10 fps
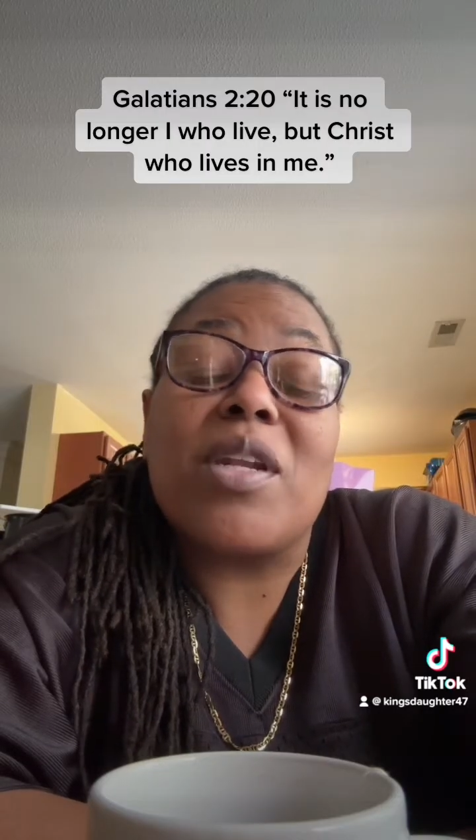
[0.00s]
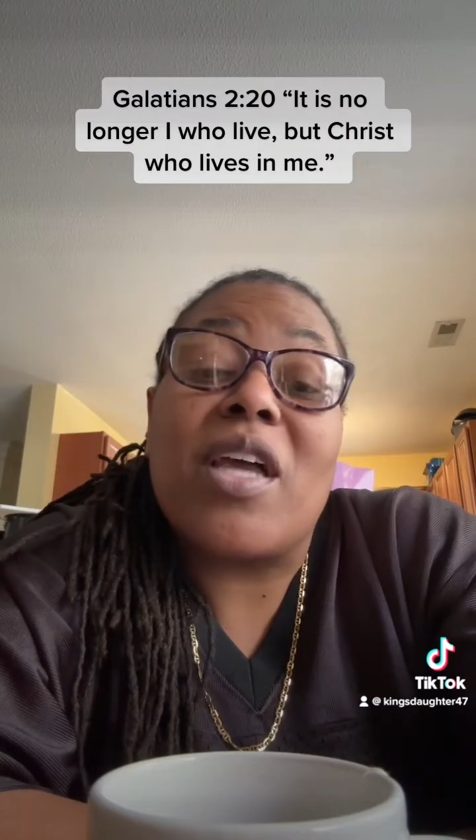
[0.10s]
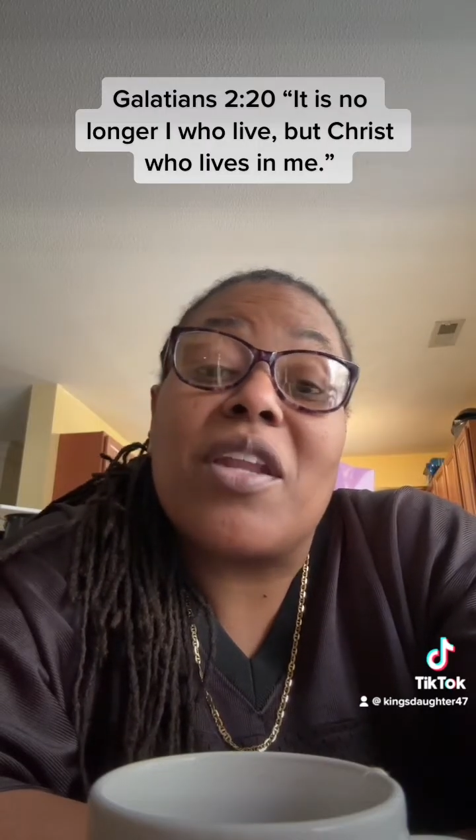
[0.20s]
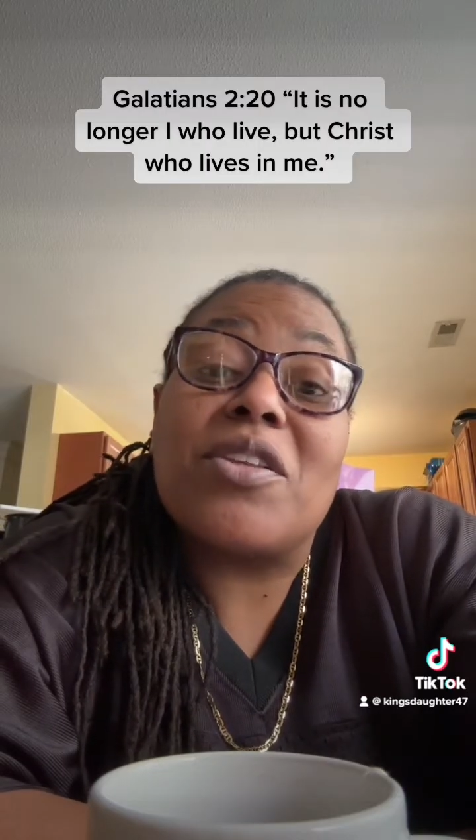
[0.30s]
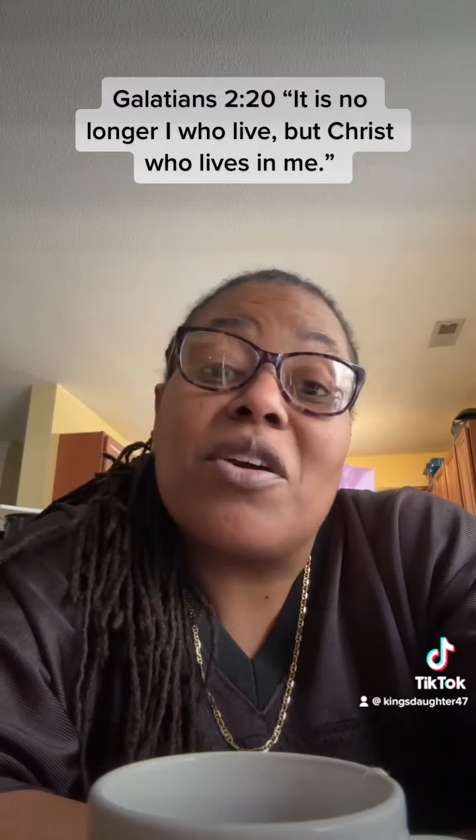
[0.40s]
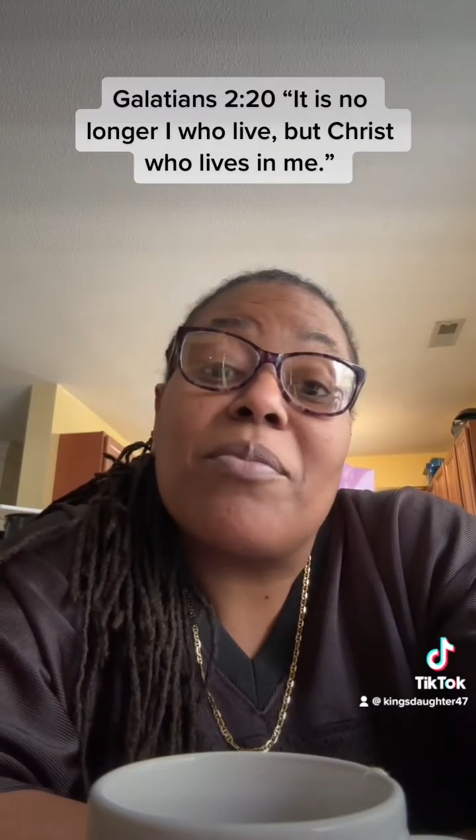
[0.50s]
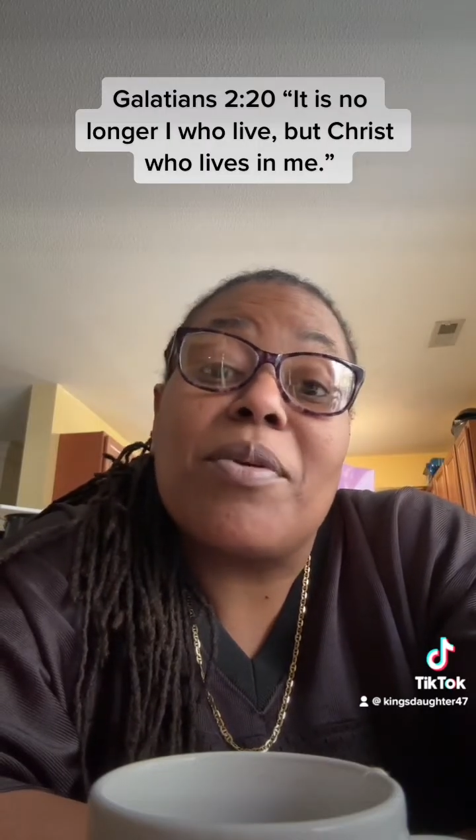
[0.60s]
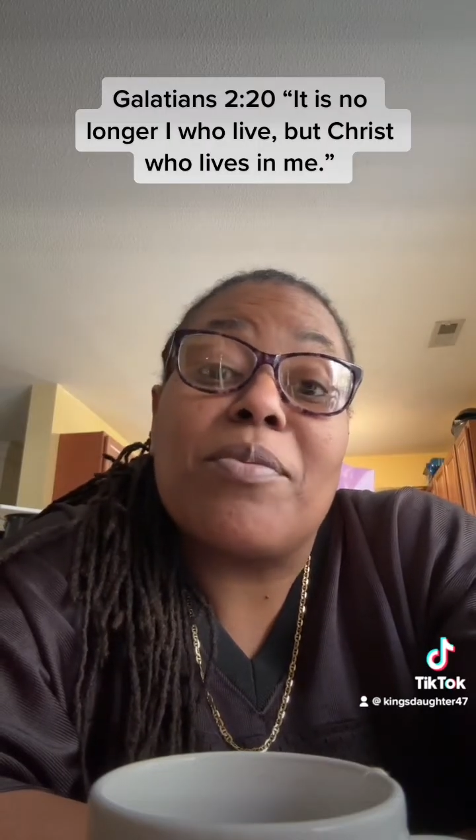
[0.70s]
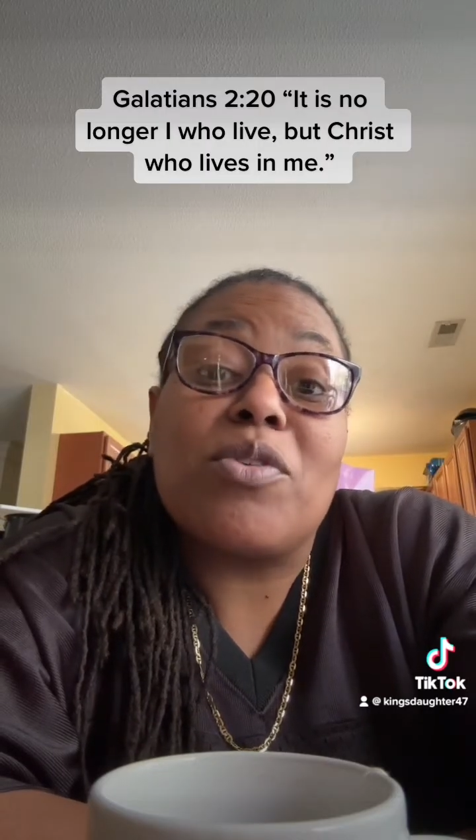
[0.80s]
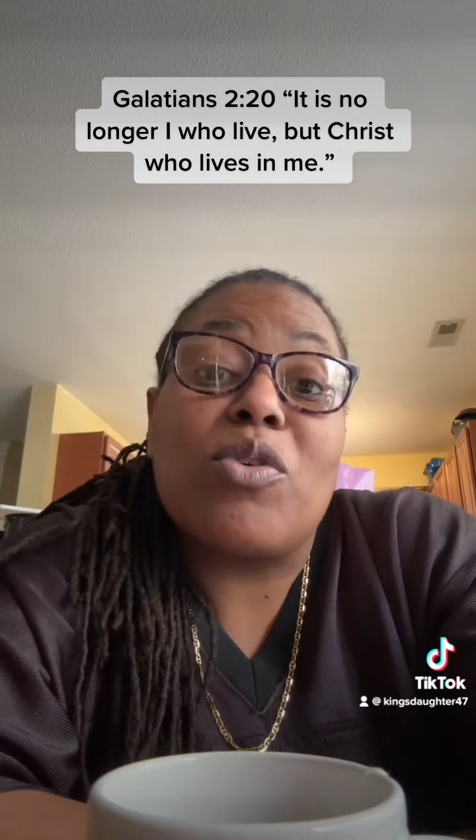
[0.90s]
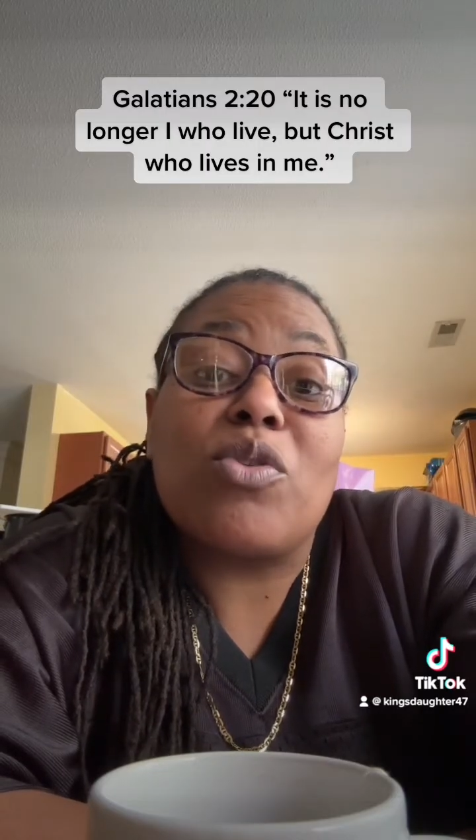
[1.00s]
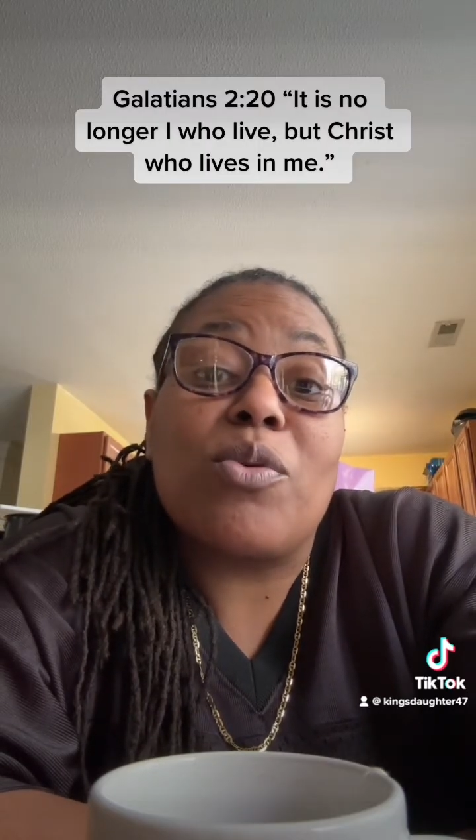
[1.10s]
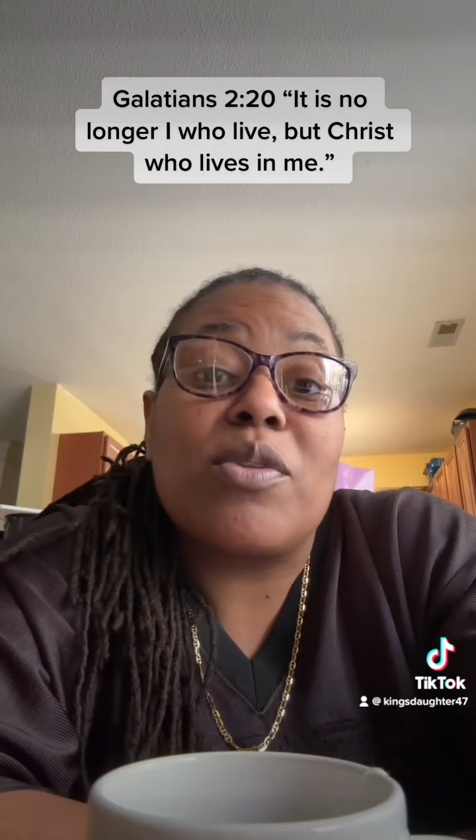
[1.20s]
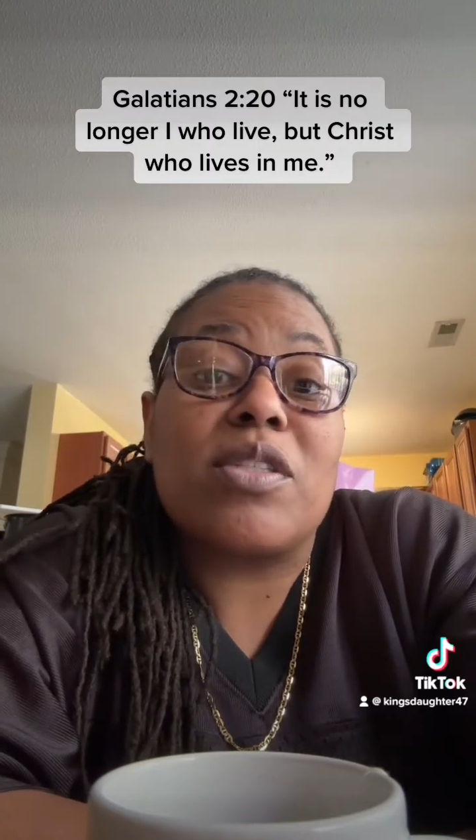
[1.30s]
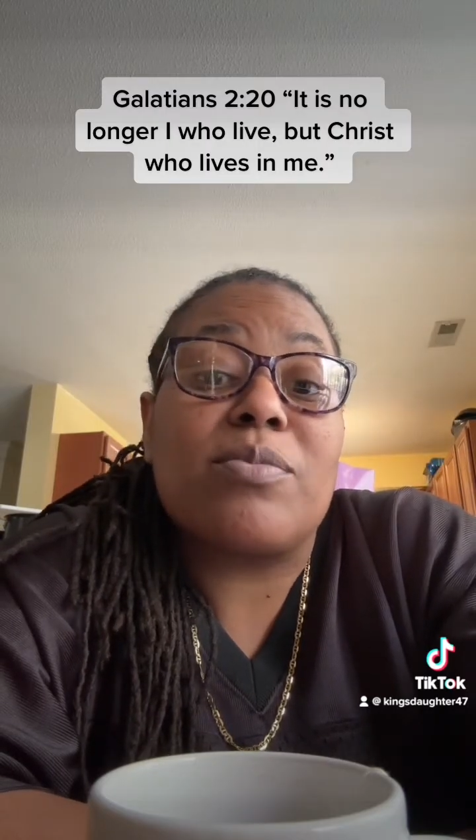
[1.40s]
but a lot of young people don't
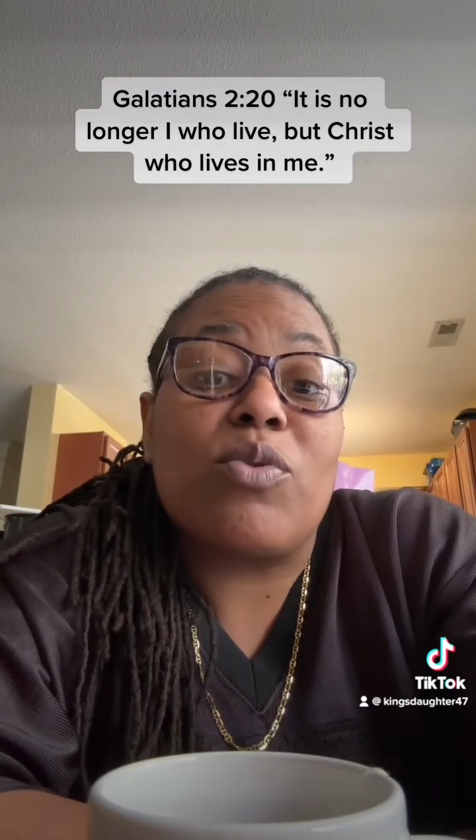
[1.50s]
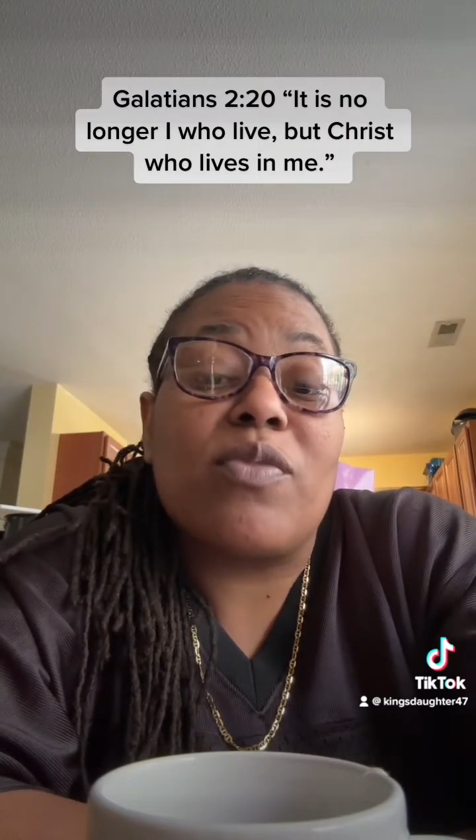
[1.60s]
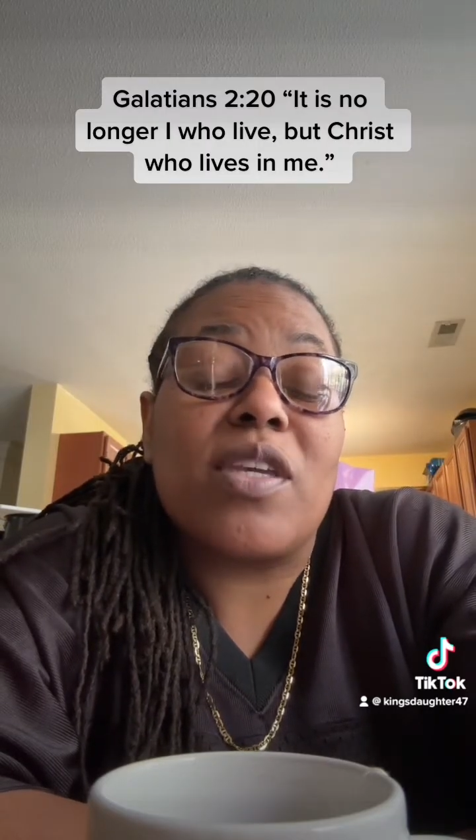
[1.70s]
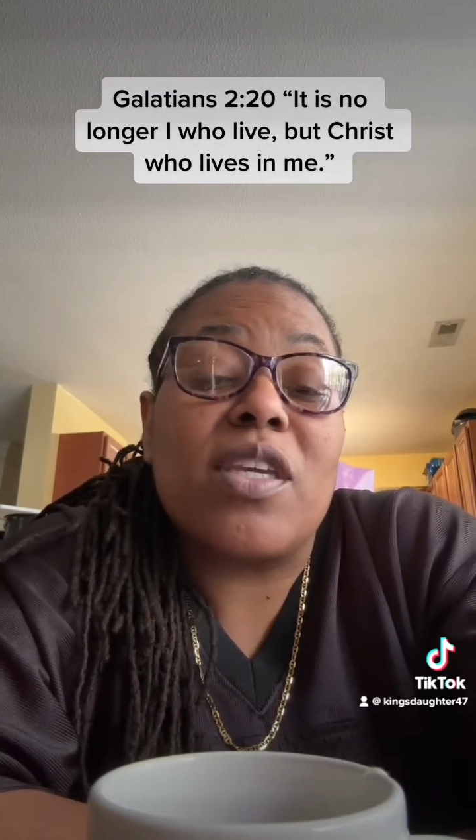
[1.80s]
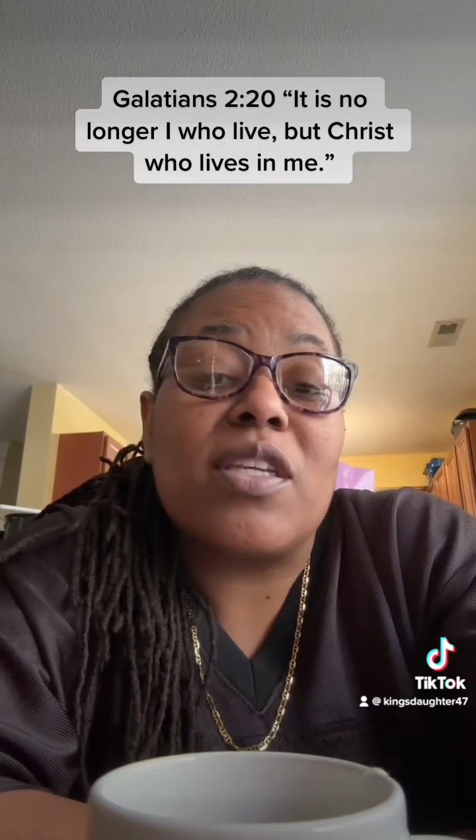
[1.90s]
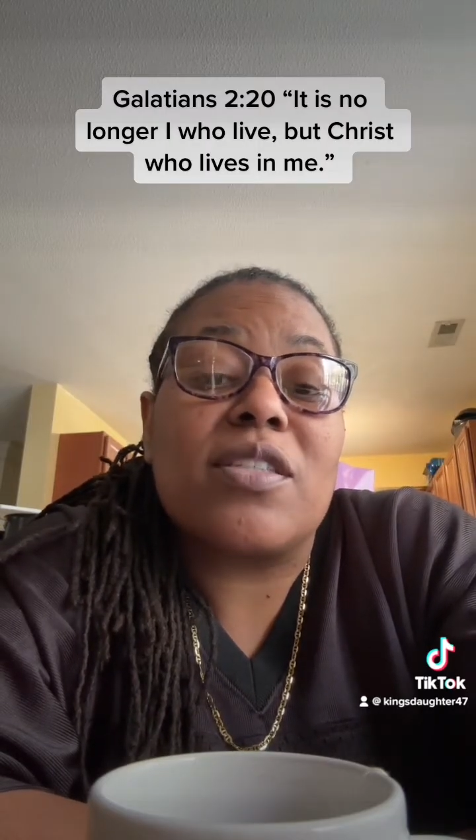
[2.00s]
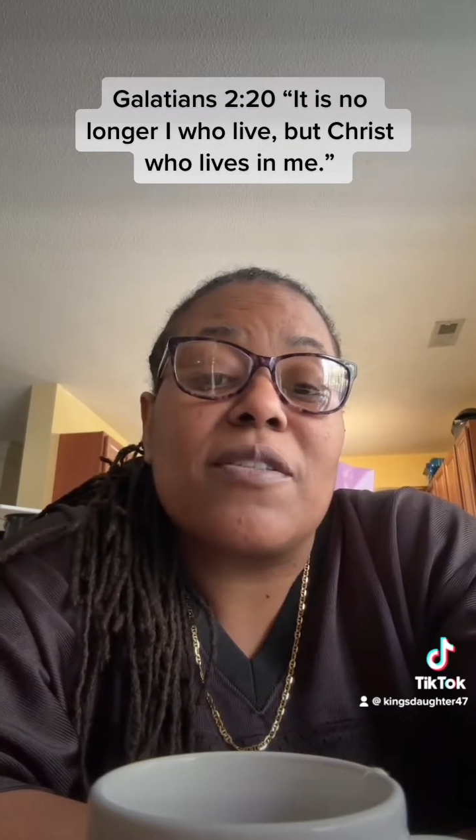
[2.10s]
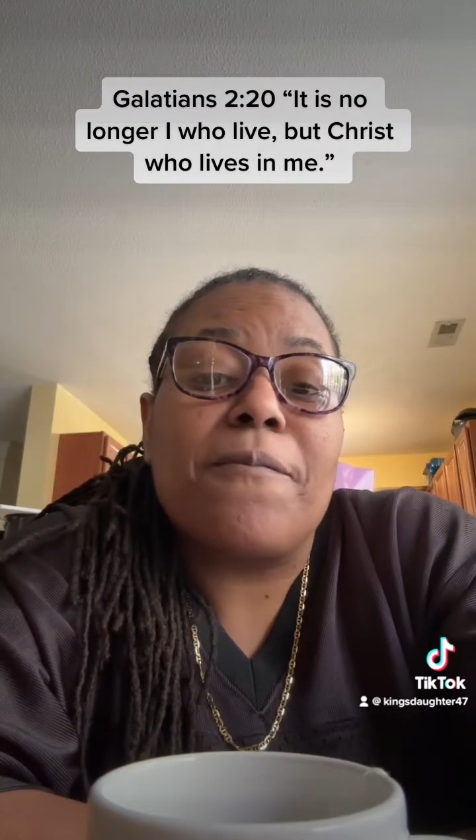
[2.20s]
know what this movie is.